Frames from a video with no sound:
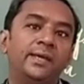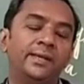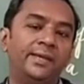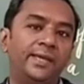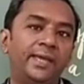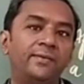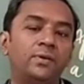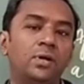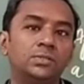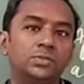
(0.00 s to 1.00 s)
and I have
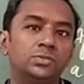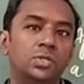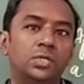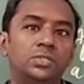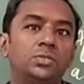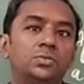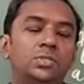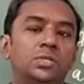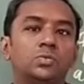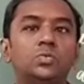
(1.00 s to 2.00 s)
also taught
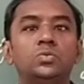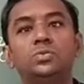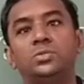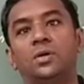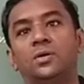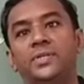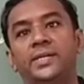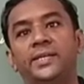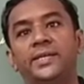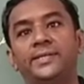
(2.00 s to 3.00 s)
you the rules of
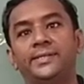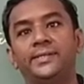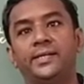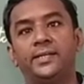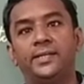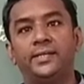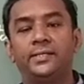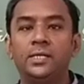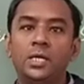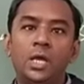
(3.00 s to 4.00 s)
direct and
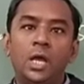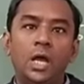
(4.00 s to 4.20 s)
indirect,